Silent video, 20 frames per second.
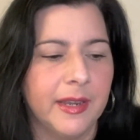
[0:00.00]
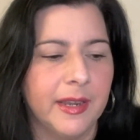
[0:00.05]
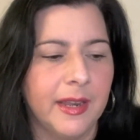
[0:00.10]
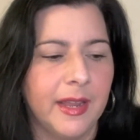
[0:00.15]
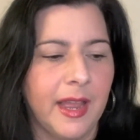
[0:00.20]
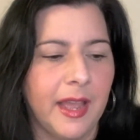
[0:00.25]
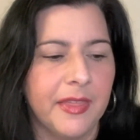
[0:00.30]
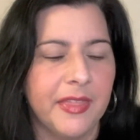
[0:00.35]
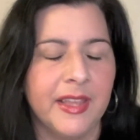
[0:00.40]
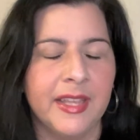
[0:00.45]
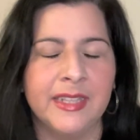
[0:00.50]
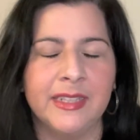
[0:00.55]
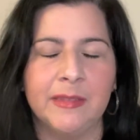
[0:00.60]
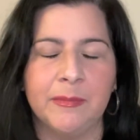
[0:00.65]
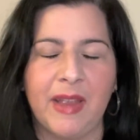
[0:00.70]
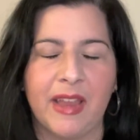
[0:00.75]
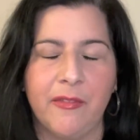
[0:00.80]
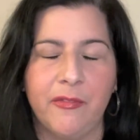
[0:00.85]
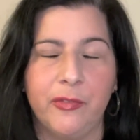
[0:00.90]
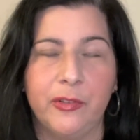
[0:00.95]
I think it's
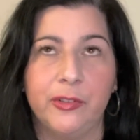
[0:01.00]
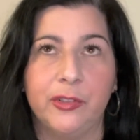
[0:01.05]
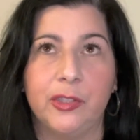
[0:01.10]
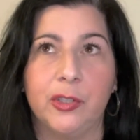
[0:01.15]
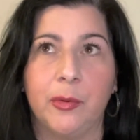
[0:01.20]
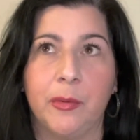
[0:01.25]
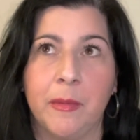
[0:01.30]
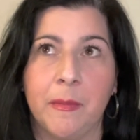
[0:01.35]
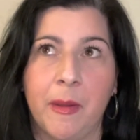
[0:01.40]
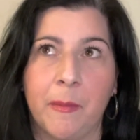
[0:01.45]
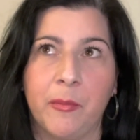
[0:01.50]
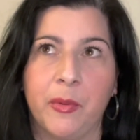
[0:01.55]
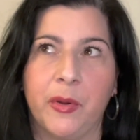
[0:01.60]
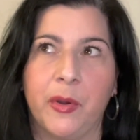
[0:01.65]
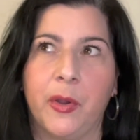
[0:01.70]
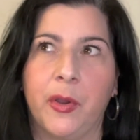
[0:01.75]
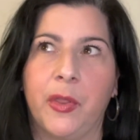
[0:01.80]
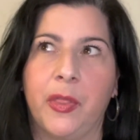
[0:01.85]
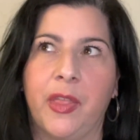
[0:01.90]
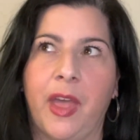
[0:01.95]
mindful to
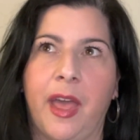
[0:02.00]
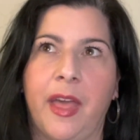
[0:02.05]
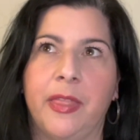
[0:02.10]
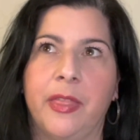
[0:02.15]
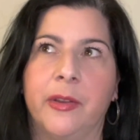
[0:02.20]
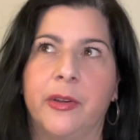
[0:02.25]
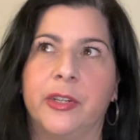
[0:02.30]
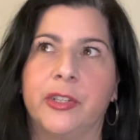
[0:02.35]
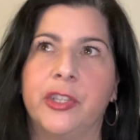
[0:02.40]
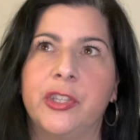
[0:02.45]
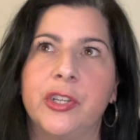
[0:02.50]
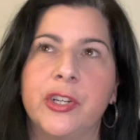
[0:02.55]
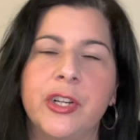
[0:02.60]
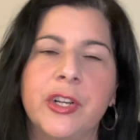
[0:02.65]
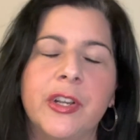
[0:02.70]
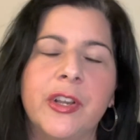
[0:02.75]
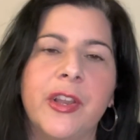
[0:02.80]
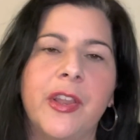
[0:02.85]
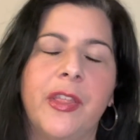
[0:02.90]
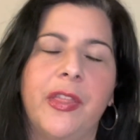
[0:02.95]
remember that there are
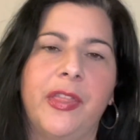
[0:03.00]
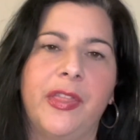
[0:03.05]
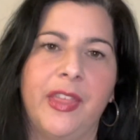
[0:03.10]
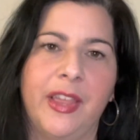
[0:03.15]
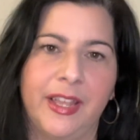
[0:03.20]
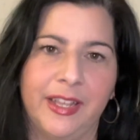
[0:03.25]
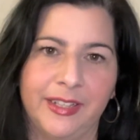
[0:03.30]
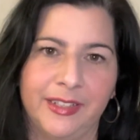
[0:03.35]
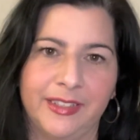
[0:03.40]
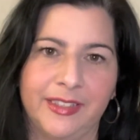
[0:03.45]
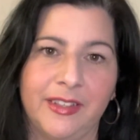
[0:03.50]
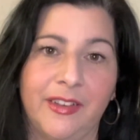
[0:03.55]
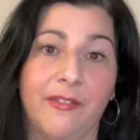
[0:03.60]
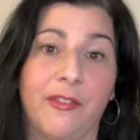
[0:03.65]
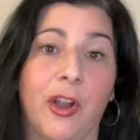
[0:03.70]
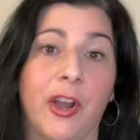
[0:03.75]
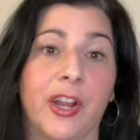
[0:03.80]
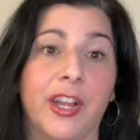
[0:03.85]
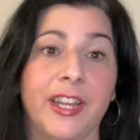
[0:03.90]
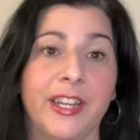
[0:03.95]
certain things of
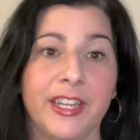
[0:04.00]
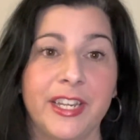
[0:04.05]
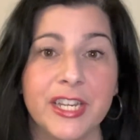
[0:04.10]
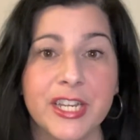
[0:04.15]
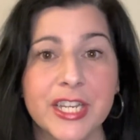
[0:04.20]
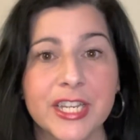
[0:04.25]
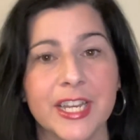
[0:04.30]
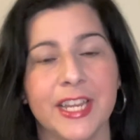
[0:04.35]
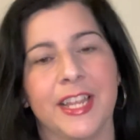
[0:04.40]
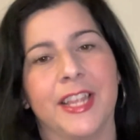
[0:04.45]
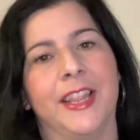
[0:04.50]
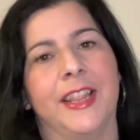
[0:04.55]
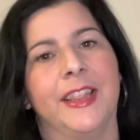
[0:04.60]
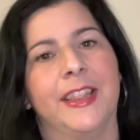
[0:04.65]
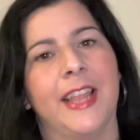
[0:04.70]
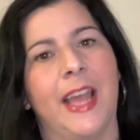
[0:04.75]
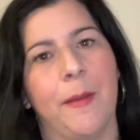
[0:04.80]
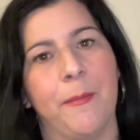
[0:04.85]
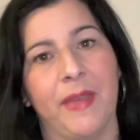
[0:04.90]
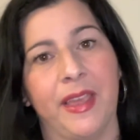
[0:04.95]
our
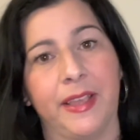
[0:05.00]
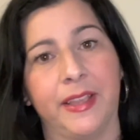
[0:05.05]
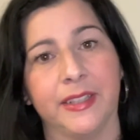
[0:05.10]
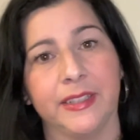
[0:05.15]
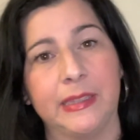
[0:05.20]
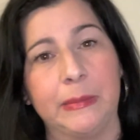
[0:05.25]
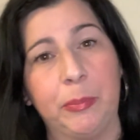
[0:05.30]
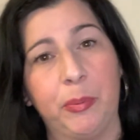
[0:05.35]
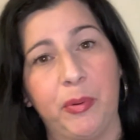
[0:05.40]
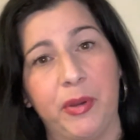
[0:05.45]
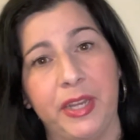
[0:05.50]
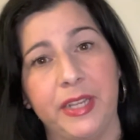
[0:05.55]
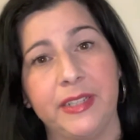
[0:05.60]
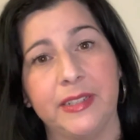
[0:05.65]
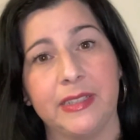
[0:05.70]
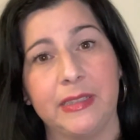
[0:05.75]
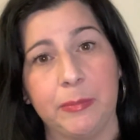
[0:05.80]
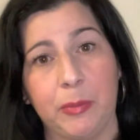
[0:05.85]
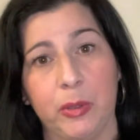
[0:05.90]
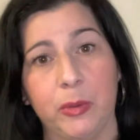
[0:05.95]
condition that make us
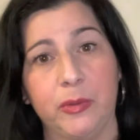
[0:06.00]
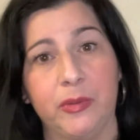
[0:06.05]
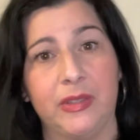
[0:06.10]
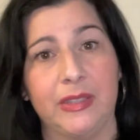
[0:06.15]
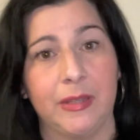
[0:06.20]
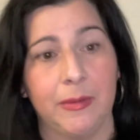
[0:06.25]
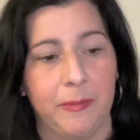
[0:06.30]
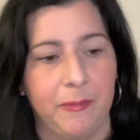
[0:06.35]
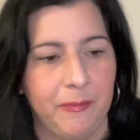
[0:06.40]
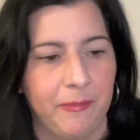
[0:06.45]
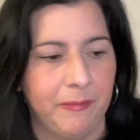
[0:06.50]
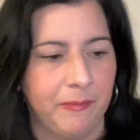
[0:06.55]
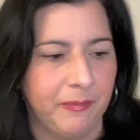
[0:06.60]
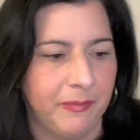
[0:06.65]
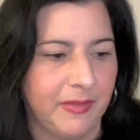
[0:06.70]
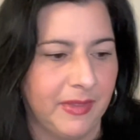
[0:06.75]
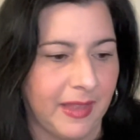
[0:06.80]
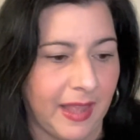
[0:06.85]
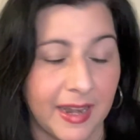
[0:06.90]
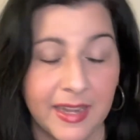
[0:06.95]
predisposed to
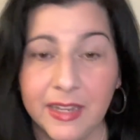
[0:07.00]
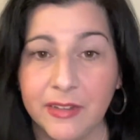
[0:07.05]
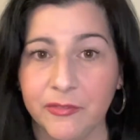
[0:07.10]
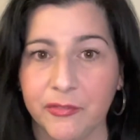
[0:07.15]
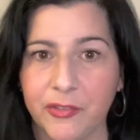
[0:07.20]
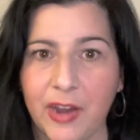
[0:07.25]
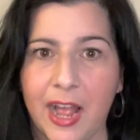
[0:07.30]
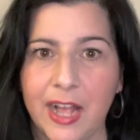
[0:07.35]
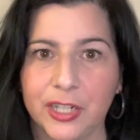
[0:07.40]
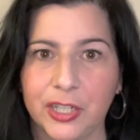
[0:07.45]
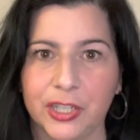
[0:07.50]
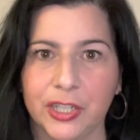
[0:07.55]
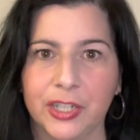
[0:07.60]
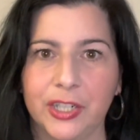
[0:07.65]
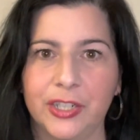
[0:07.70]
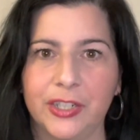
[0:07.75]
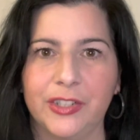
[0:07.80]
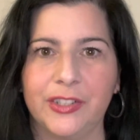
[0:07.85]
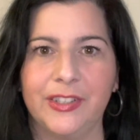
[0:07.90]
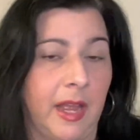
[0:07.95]
getting
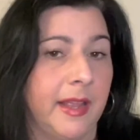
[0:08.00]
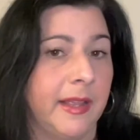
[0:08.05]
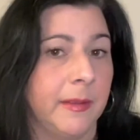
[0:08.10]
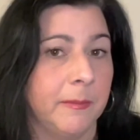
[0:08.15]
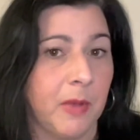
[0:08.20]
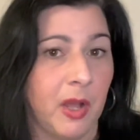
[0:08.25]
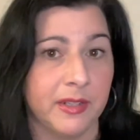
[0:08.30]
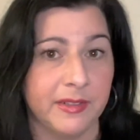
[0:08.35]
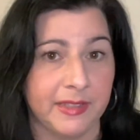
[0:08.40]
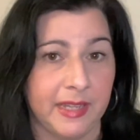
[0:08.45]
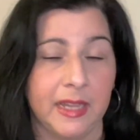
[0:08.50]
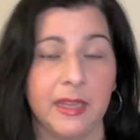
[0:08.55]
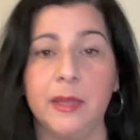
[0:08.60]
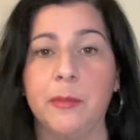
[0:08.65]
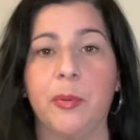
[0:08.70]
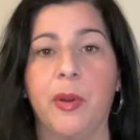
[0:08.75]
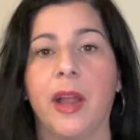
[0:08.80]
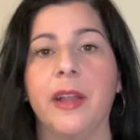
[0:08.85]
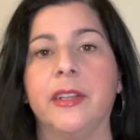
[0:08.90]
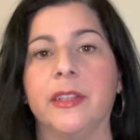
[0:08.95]
fractures. I am on daily
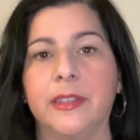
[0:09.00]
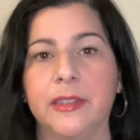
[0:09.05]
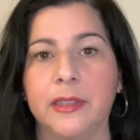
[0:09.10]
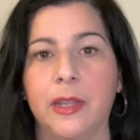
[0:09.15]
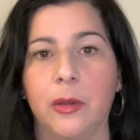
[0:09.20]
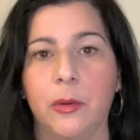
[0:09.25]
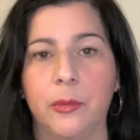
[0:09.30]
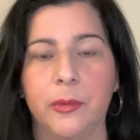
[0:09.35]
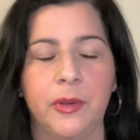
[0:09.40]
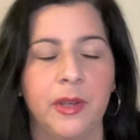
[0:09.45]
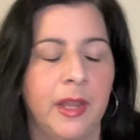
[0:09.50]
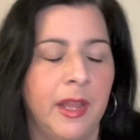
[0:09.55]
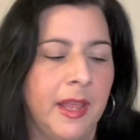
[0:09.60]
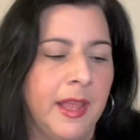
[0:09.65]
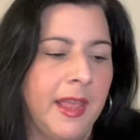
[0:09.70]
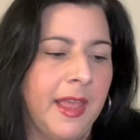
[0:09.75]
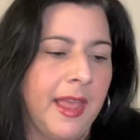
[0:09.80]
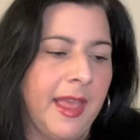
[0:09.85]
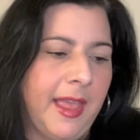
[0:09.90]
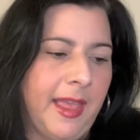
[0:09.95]
prednisone,
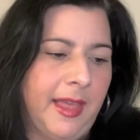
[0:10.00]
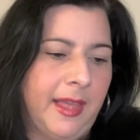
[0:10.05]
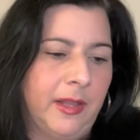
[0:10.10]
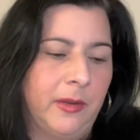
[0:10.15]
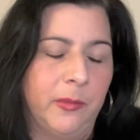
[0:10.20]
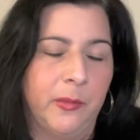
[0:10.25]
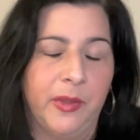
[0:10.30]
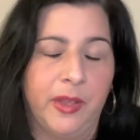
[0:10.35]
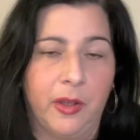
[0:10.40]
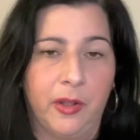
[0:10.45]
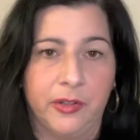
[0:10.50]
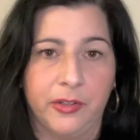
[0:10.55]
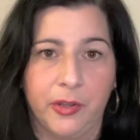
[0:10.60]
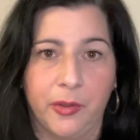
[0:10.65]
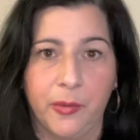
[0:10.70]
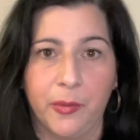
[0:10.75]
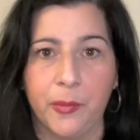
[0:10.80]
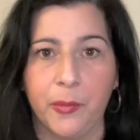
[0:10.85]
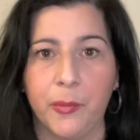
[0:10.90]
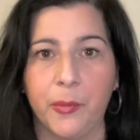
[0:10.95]
and we all
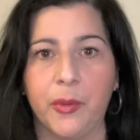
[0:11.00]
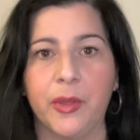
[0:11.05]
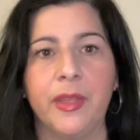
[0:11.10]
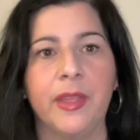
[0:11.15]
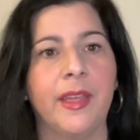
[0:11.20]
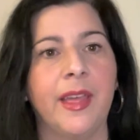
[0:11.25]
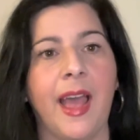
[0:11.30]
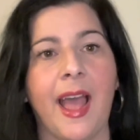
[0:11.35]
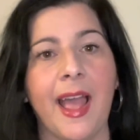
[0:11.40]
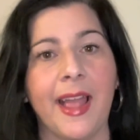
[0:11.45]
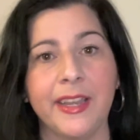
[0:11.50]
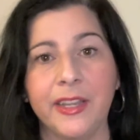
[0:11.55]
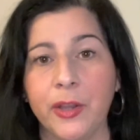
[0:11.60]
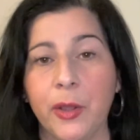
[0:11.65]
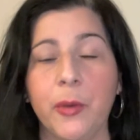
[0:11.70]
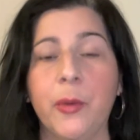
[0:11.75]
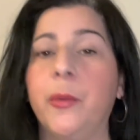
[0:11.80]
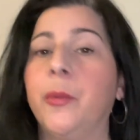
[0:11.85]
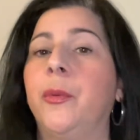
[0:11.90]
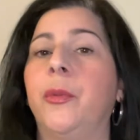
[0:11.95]
know, I
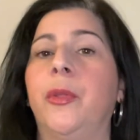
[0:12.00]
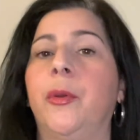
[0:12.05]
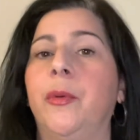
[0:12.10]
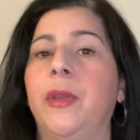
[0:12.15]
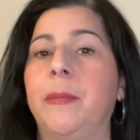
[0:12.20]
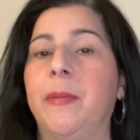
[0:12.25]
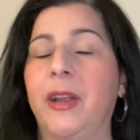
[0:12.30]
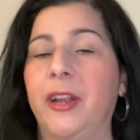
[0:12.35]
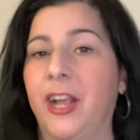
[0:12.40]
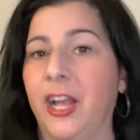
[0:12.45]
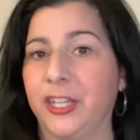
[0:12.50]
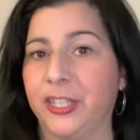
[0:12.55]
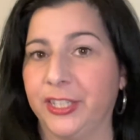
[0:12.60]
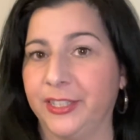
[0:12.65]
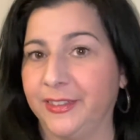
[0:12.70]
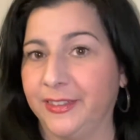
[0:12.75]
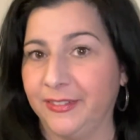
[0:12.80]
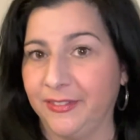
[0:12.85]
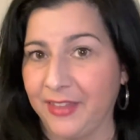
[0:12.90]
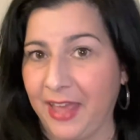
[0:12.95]
know the
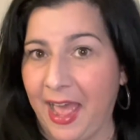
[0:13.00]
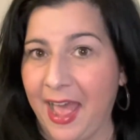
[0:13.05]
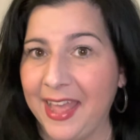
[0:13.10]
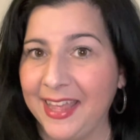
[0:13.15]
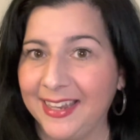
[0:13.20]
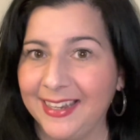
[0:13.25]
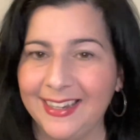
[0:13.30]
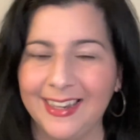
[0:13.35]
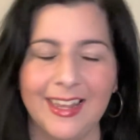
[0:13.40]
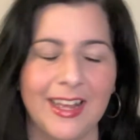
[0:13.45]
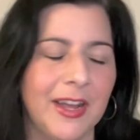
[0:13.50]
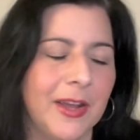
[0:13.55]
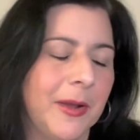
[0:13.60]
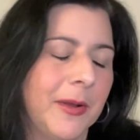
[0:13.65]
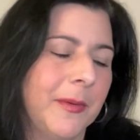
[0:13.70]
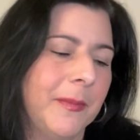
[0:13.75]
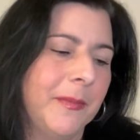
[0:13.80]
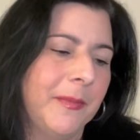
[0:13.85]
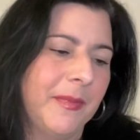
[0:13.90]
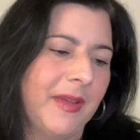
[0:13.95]
repercussions of that.
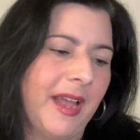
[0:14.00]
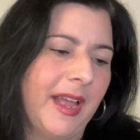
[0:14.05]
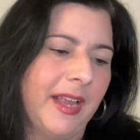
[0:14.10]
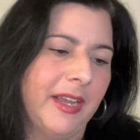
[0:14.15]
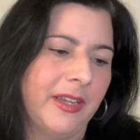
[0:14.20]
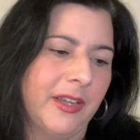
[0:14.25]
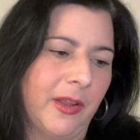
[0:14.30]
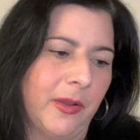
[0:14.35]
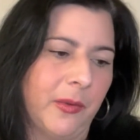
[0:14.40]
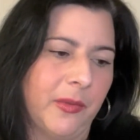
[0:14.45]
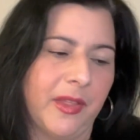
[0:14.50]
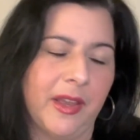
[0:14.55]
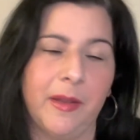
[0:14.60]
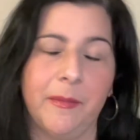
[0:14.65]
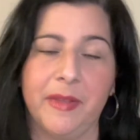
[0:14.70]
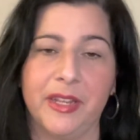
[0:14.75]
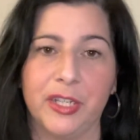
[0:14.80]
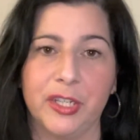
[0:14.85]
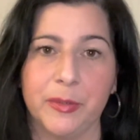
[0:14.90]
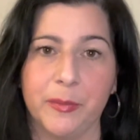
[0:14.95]
I know that it
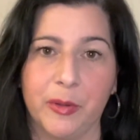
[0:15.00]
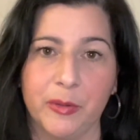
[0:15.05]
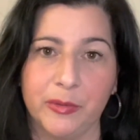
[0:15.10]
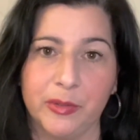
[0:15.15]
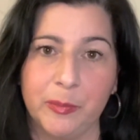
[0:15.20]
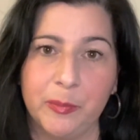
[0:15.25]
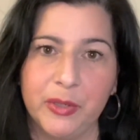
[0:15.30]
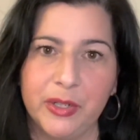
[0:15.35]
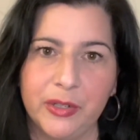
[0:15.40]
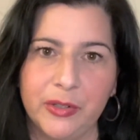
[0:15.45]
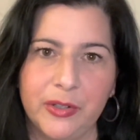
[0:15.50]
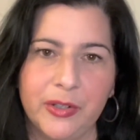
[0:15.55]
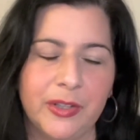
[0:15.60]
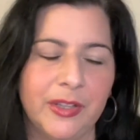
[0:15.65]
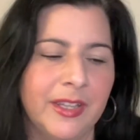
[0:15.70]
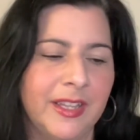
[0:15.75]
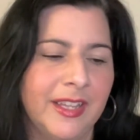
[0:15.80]
makes your bones brittle.